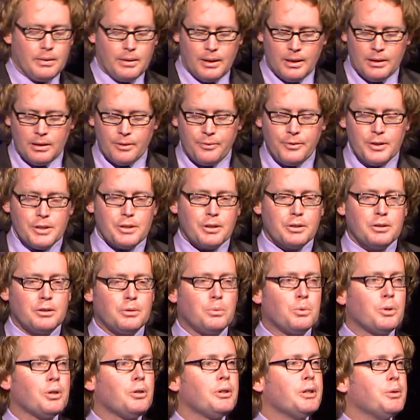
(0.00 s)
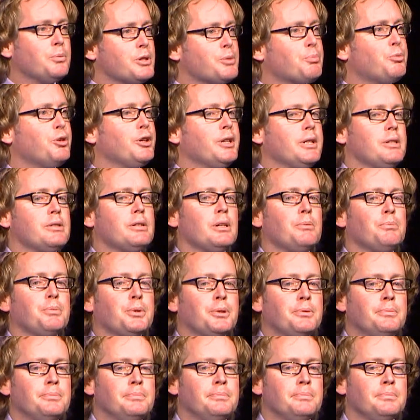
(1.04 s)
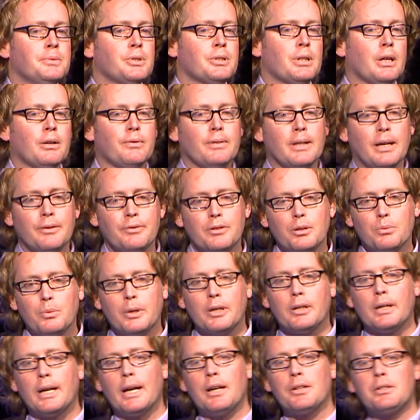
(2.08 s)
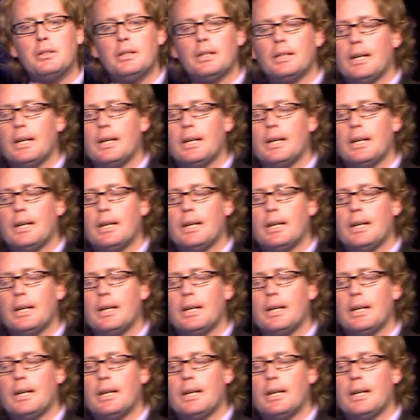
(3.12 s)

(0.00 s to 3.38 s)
In the physical world, it was pretty simple. Stuff left a warehouse and